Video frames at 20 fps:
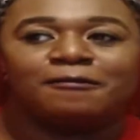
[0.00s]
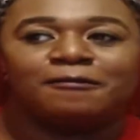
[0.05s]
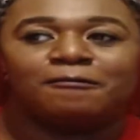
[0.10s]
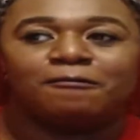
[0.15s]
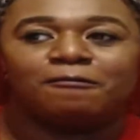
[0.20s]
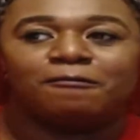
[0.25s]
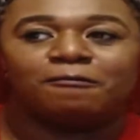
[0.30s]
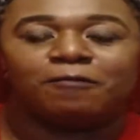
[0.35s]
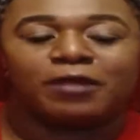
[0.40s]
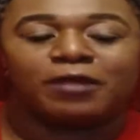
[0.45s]

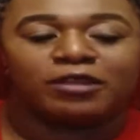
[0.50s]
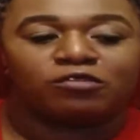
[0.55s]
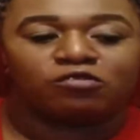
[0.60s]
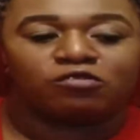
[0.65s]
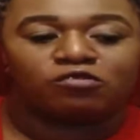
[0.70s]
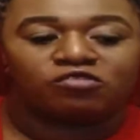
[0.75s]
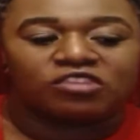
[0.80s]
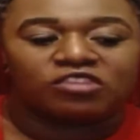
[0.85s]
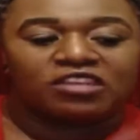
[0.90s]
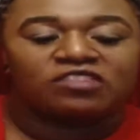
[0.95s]
when
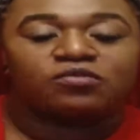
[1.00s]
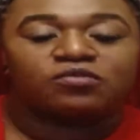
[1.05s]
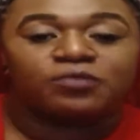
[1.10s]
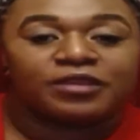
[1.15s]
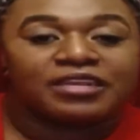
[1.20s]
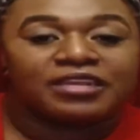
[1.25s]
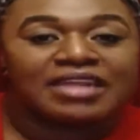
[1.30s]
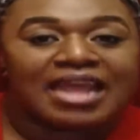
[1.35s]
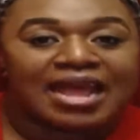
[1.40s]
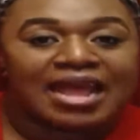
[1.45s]
you just
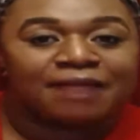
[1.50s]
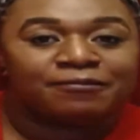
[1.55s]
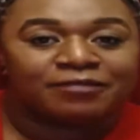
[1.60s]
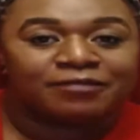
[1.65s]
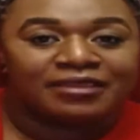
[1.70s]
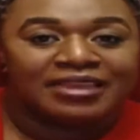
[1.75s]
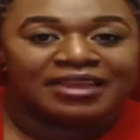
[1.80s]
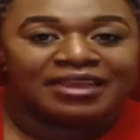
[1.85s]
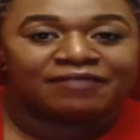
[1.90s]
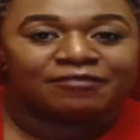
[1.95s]
read
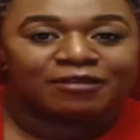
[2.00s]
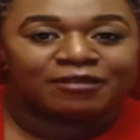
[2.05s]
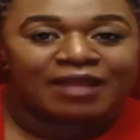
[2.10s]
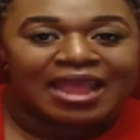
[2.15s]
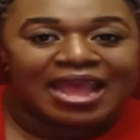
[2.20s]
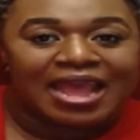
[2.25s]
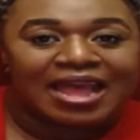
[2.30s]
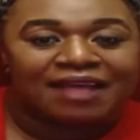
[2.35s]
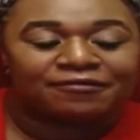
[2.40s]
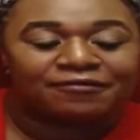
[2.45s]
Happily Ever
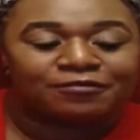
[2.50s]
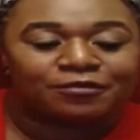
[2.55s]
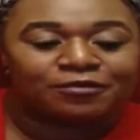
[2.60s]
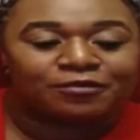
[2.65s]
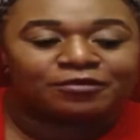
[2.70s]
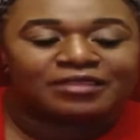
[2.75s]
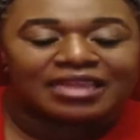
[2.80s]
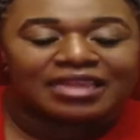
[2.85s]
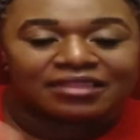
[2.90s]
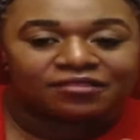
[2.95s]

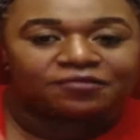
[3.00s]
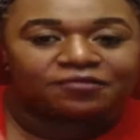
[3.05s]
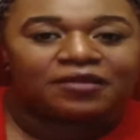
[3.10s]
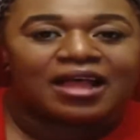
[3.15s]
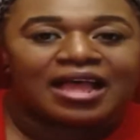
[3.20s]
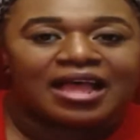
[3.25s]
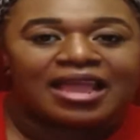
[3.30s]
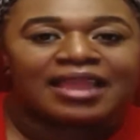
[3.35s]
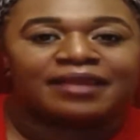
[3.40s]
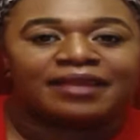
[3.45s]
After, that's
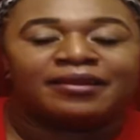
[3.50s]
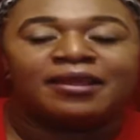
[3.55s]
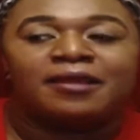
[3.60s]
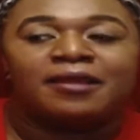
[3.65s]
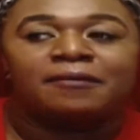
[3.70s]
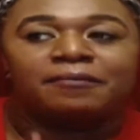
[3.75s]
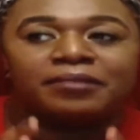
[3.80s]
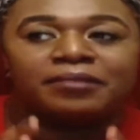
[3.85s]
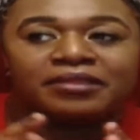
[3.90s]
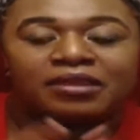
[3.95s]
fine.
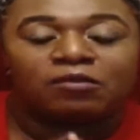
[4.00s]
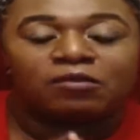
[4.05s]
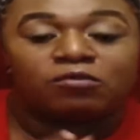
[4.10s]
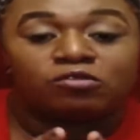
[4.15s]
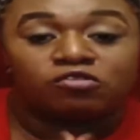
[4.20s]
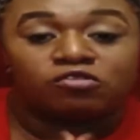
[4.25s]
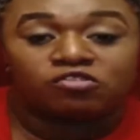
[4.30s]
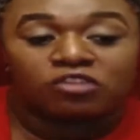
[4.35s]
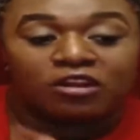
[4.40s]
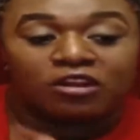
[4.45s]
But then when
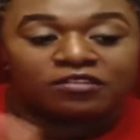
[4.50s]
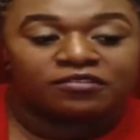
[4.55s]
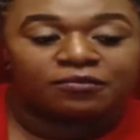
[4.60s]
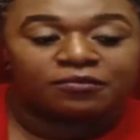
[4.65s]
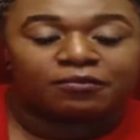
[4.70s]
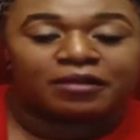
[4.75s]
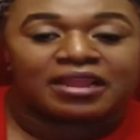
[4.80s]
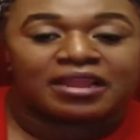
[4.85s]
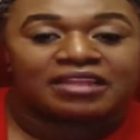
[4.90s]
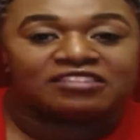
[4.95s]
you start to
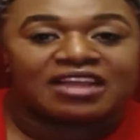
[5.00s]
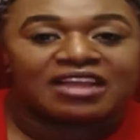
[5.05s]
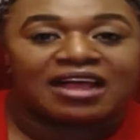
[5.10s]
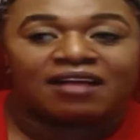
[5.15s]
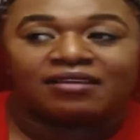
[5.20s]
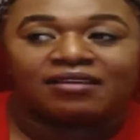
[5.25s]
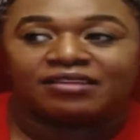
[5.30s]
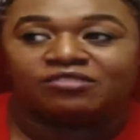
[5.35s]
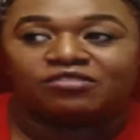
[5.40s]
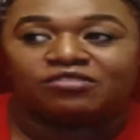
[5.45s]
branch
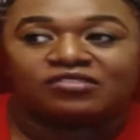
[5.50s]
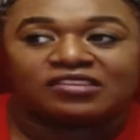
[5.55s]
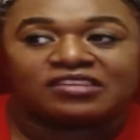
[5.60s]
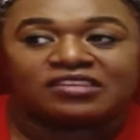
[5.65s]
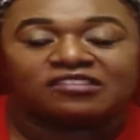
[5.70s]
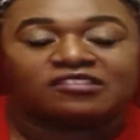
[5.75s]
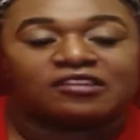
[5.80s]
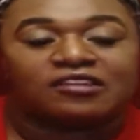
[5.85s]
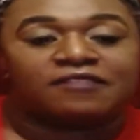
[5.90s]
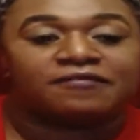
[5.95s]
out and you
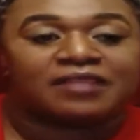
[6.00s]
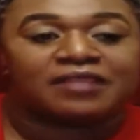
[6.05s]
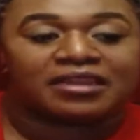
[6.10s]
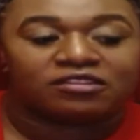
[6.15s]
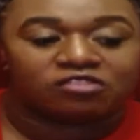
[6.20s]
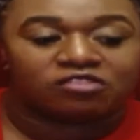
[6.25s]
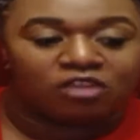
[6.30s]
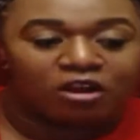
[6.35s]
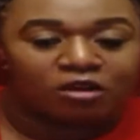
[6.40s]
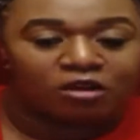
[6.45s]
see stuff
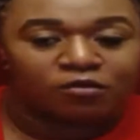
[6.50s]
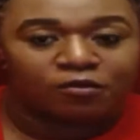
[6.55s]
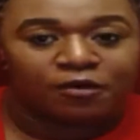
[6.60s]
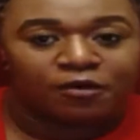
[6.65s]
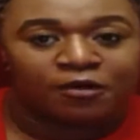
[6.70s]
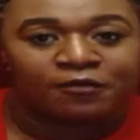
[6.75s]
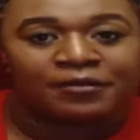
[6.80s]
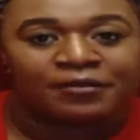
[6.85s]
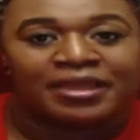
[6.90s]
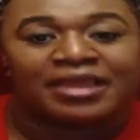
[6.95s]
like dark
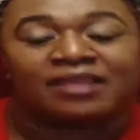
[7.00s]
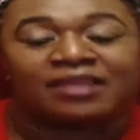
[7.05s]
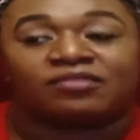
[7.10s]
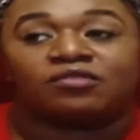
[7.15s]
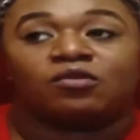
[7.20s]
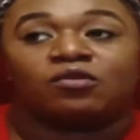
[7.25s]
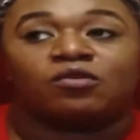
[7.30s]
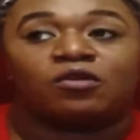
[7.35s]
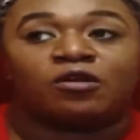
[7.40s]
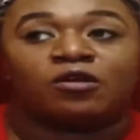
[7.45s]

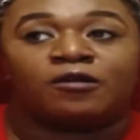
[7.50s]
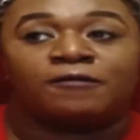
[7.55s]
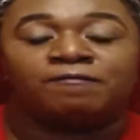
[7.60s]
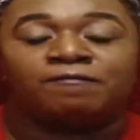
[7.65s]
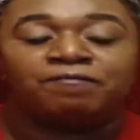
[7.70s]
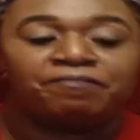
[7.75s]
romance, or